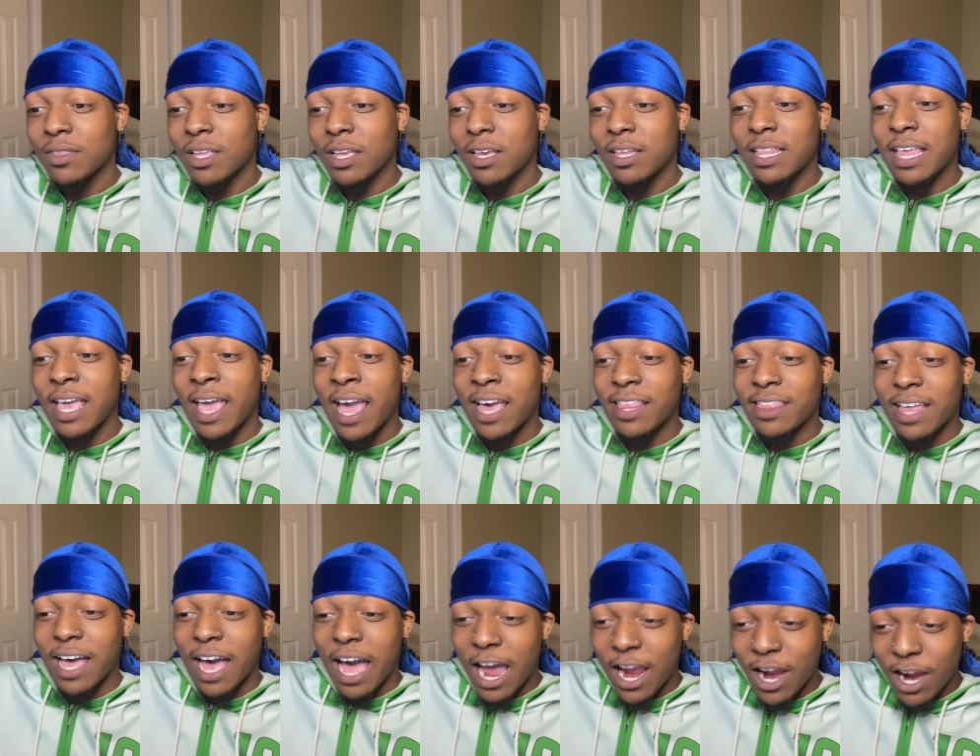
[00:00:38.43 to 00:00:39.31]
they had the
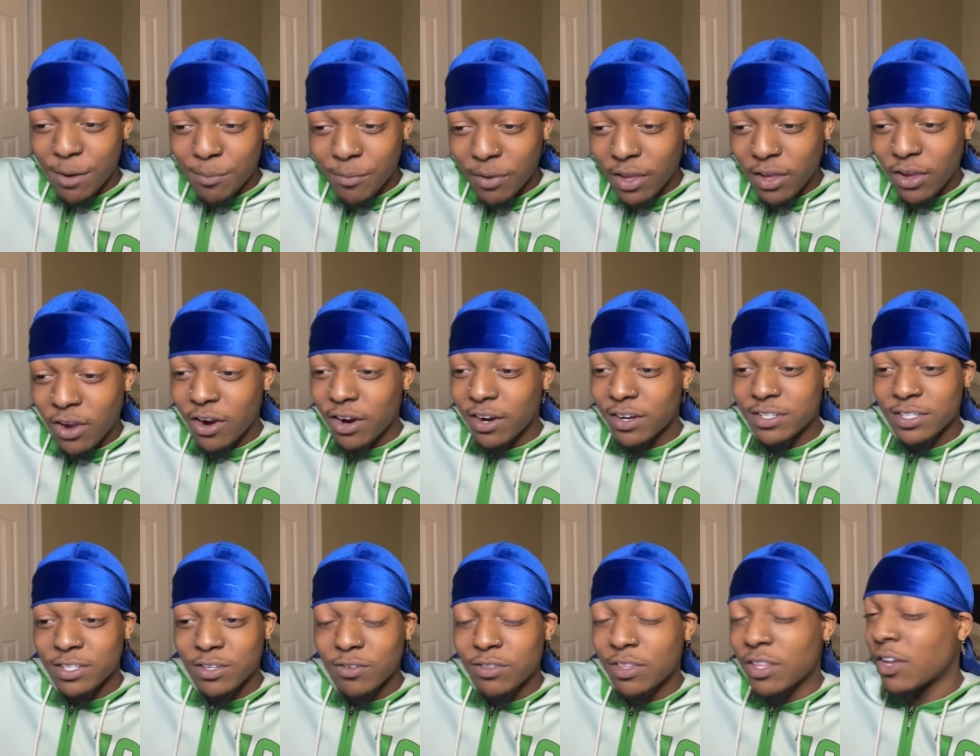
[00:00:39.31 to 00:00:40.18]
Iron Man
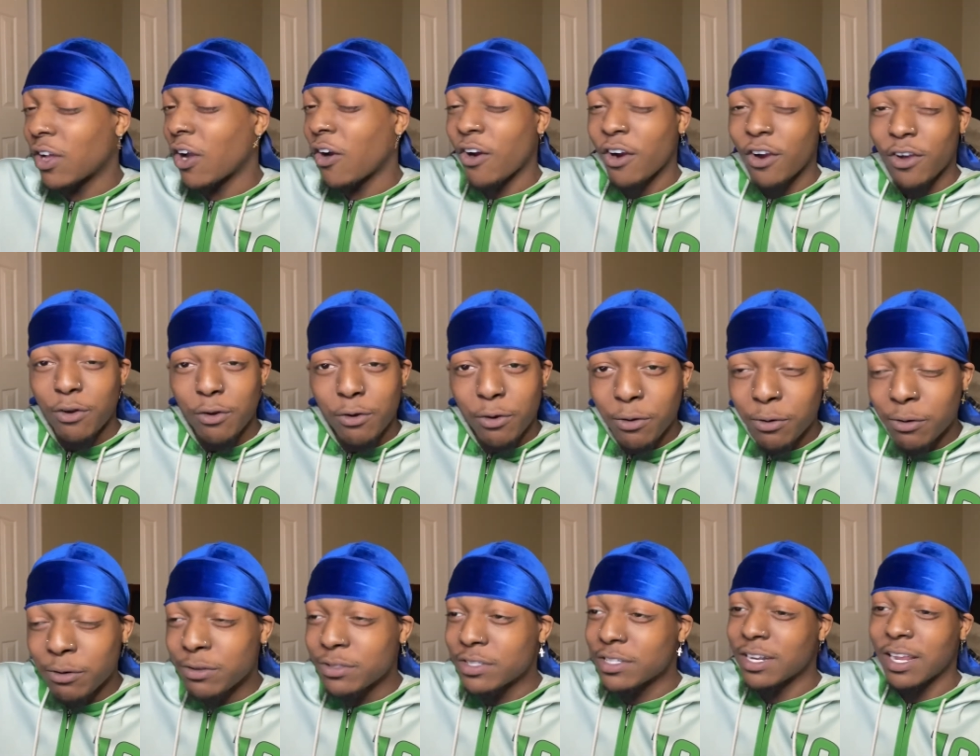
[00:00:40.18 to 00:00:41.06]
cartoon, the
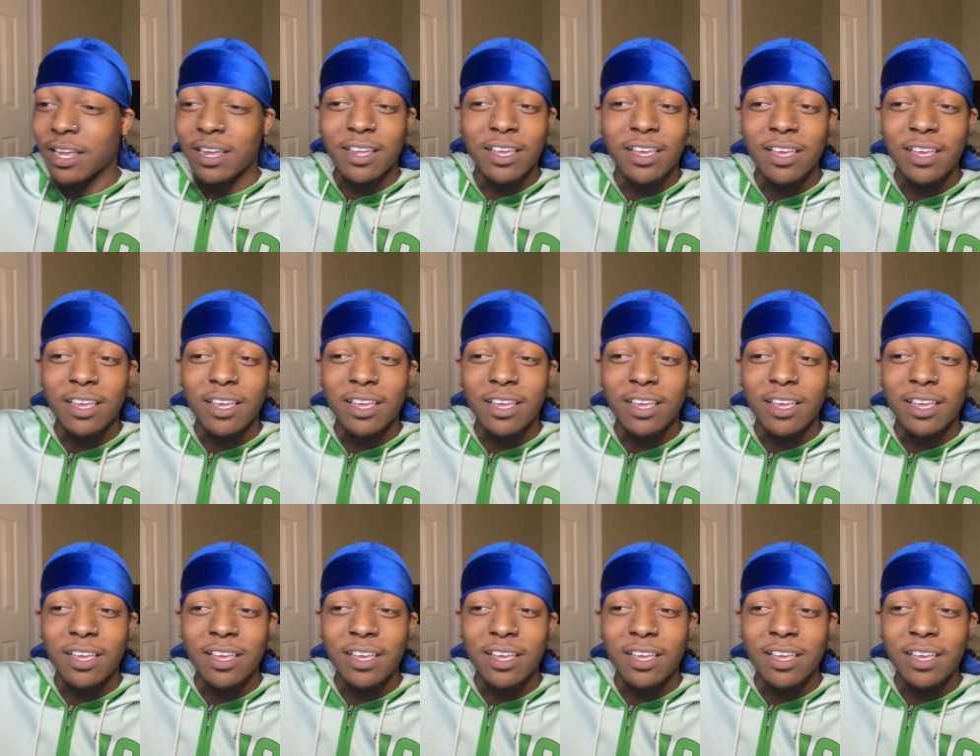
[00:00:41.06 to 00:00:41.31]
gargoyles, and it.